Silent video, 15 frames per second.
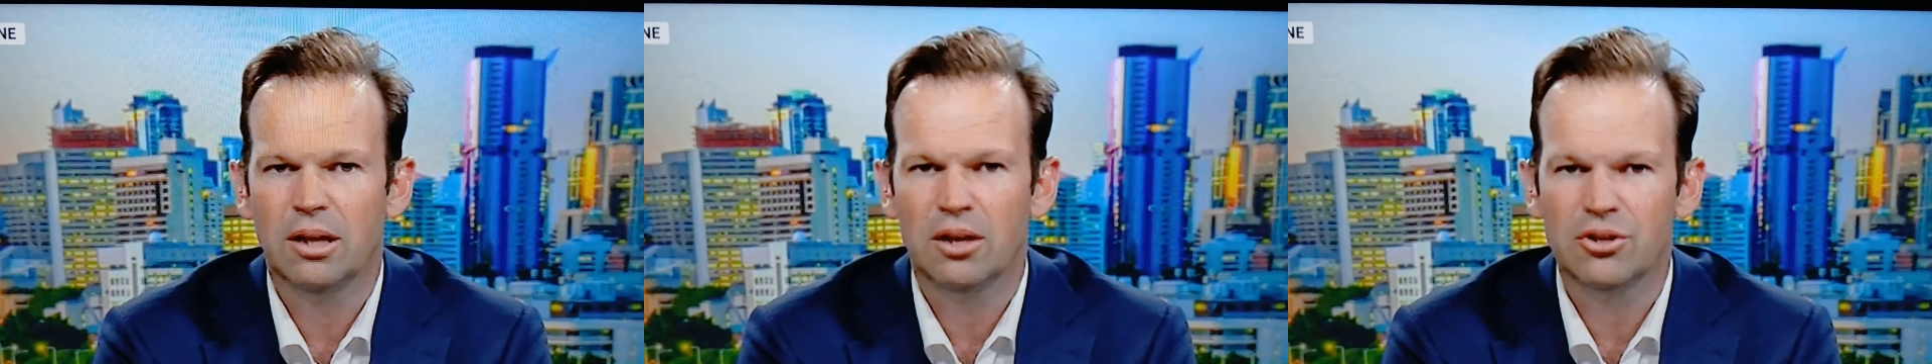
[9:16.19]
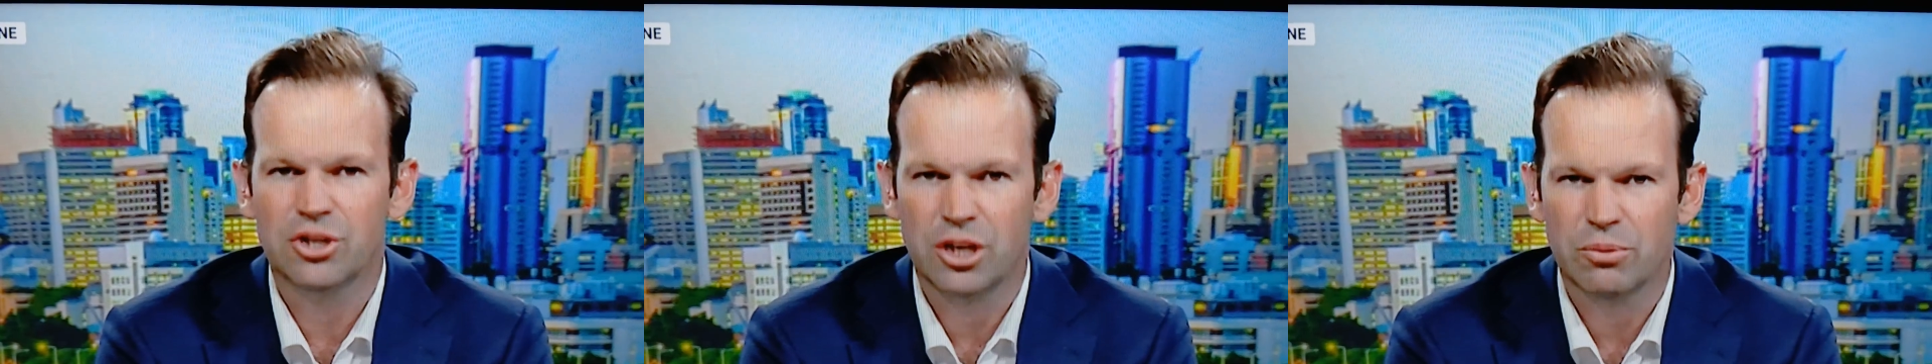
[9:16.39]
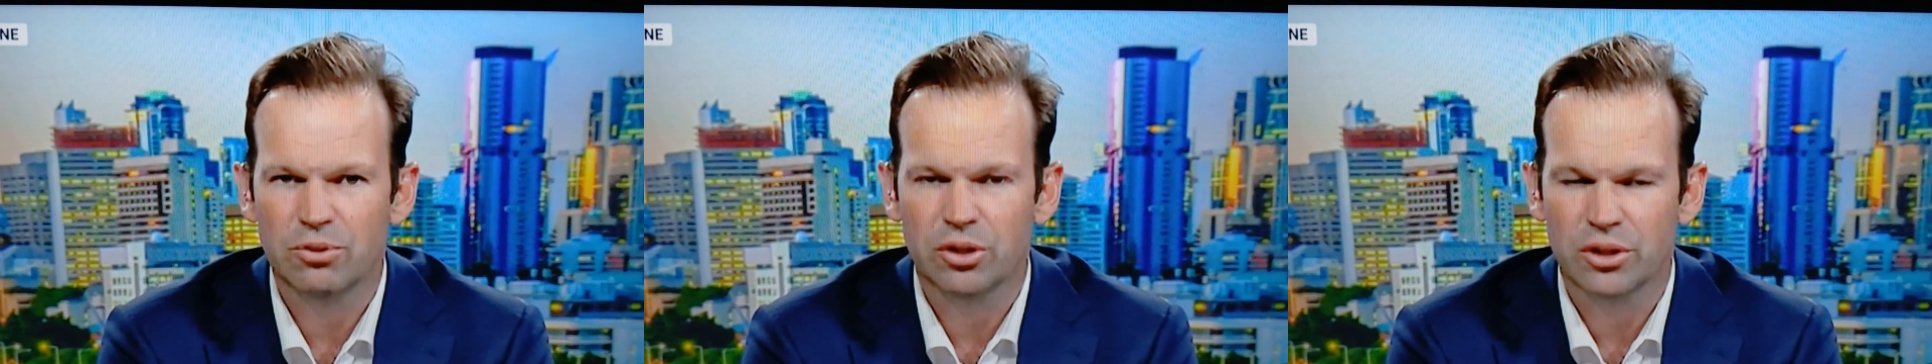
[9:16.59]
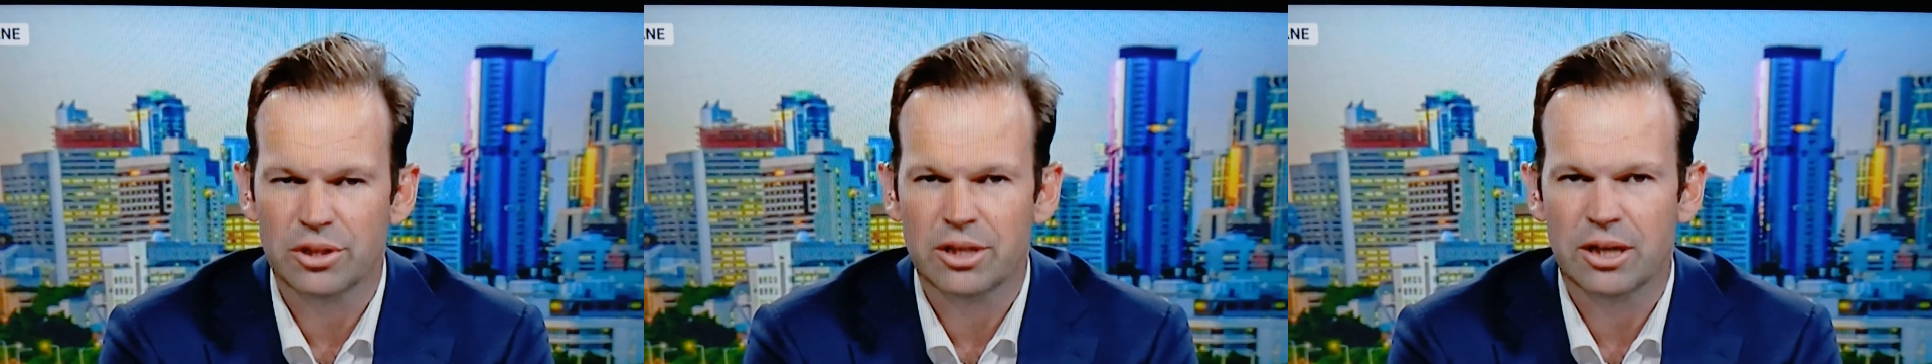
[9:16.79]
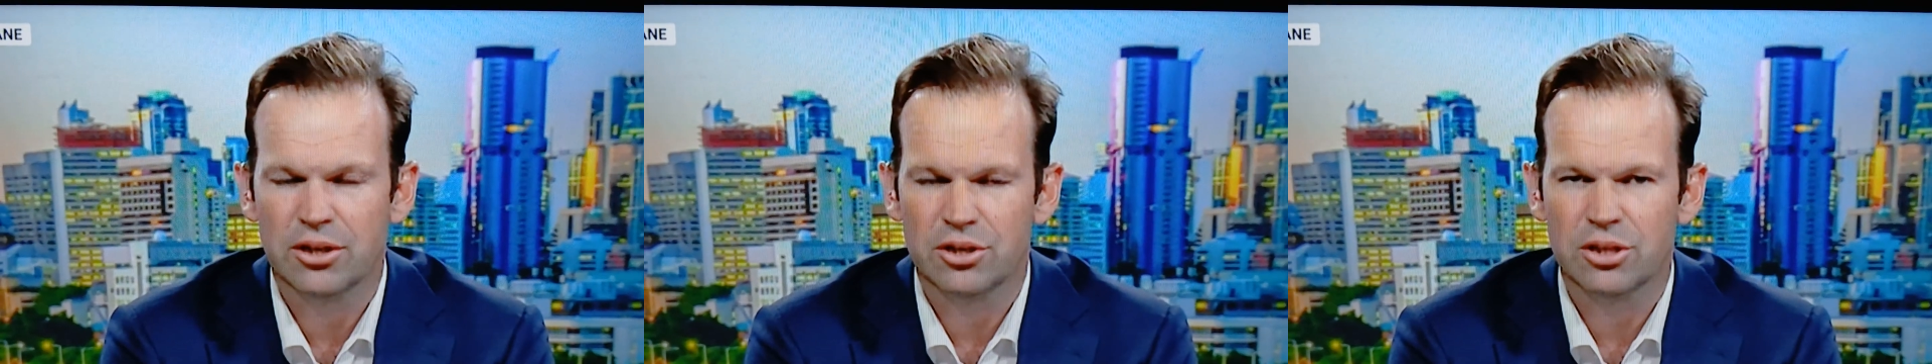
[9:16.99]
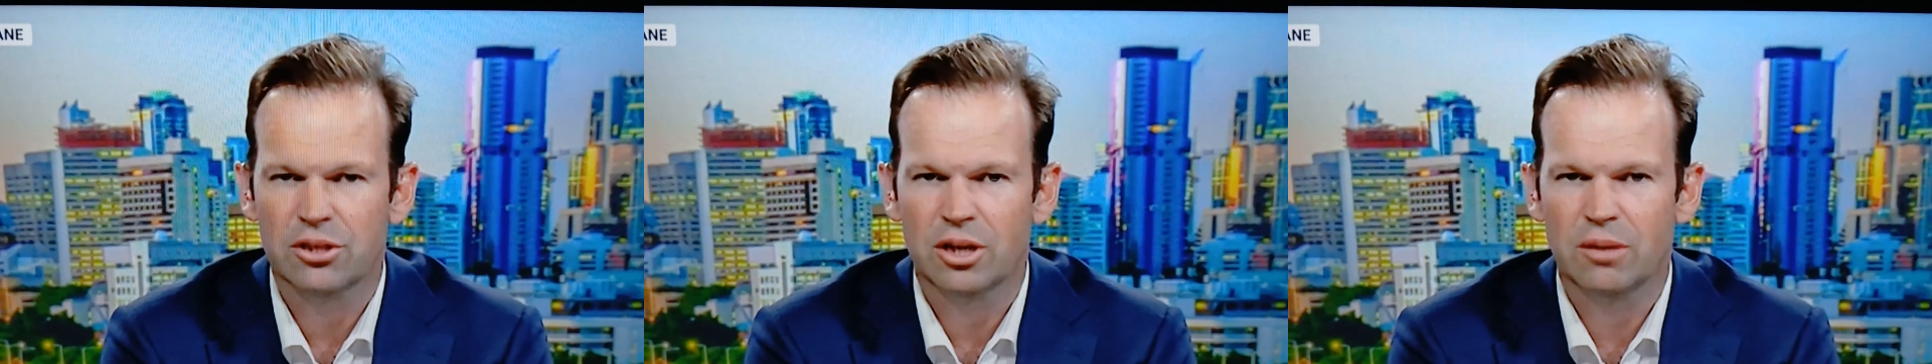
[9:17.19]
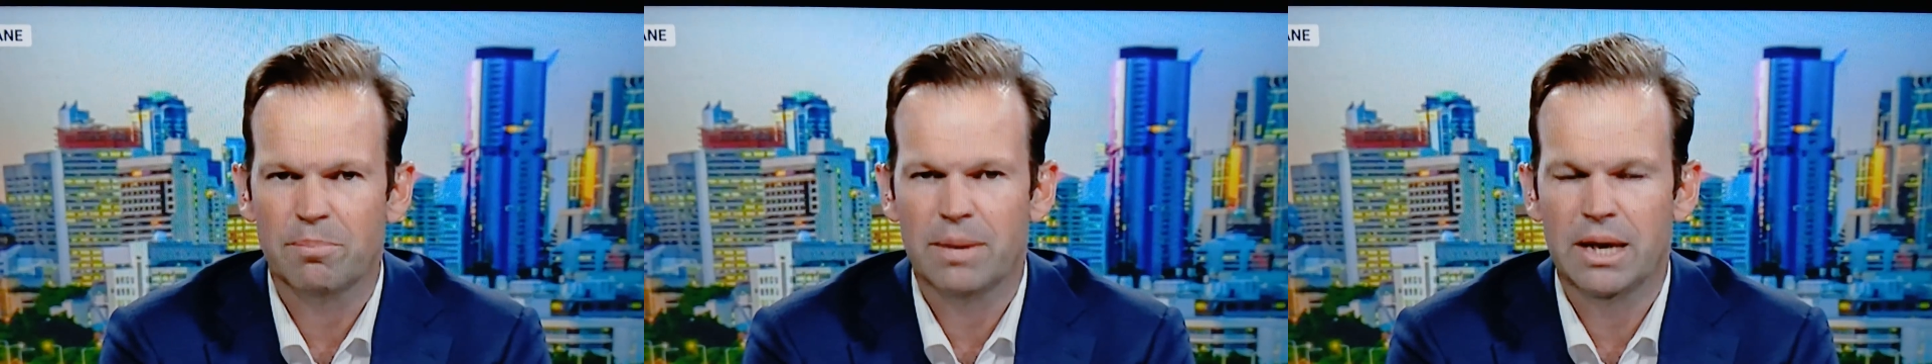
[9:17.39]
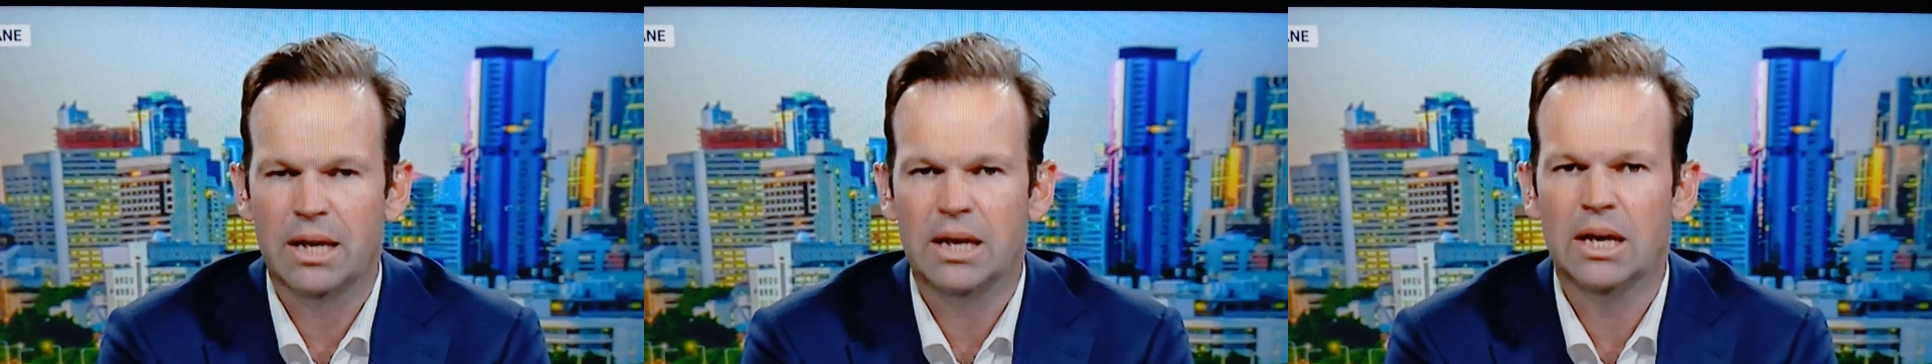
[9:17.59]
she was on the ticket just like
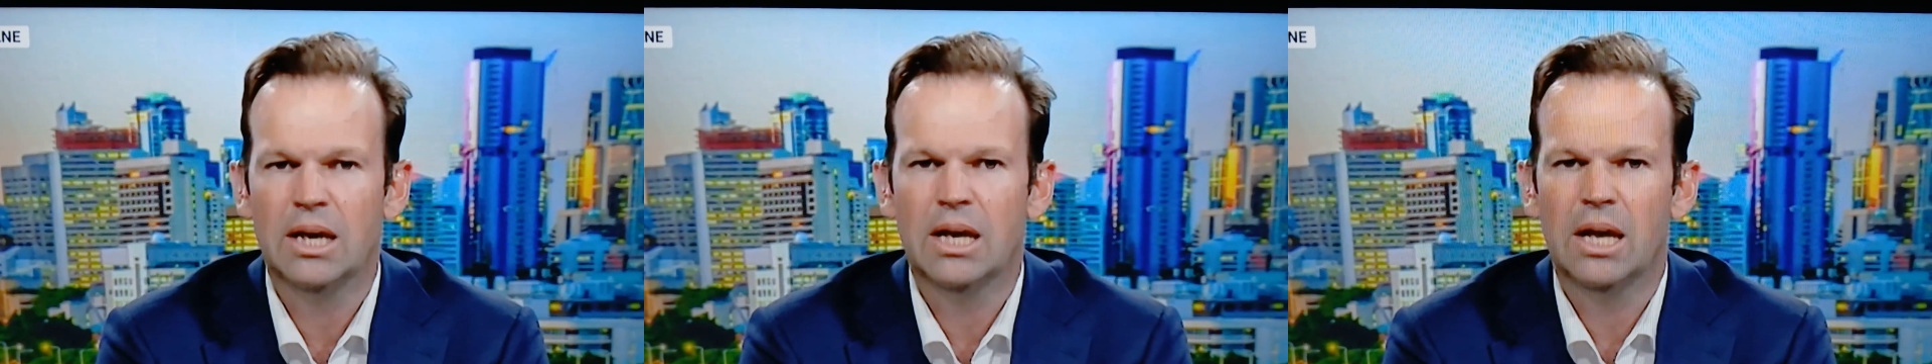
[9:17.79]
me.